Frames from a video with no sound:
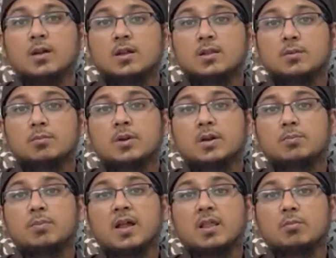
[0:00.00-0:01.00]
The blood
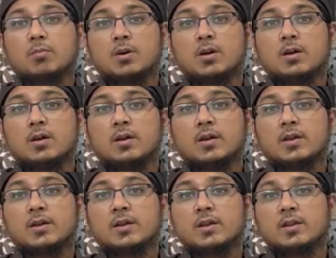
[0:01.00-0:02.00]
plasma
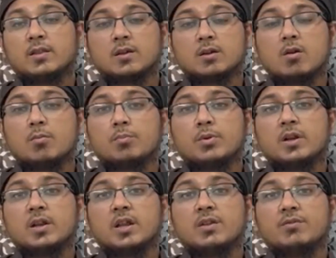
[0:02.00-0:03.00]
is the
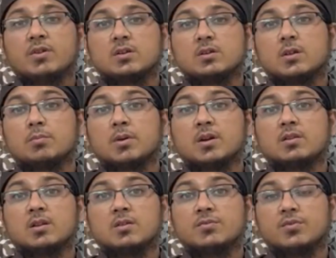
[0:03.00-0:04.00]
component in which the blood
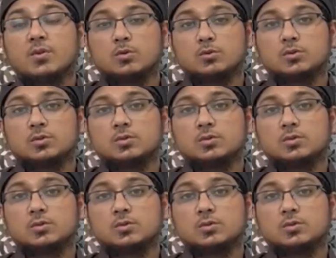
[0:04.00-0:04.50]
cell flows.